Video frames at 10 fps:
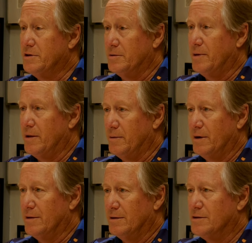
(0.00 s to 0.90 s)
gorgeous, too, by the way.
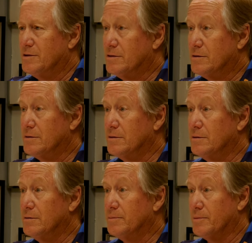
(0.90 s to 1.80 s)
It's gorgeous. Super
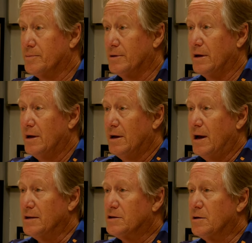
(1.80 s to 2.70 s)
yeah. pretty.
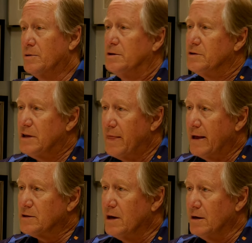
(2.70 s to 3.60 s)
And mm-hmm. so would you say
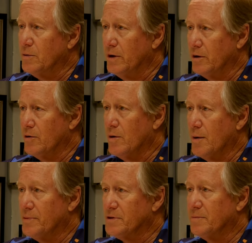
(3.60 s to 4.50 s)
that's kind of where you grew
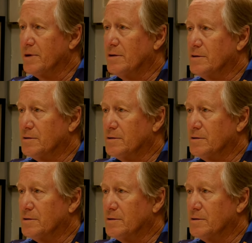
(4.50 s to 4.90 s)
up, was in Pagosa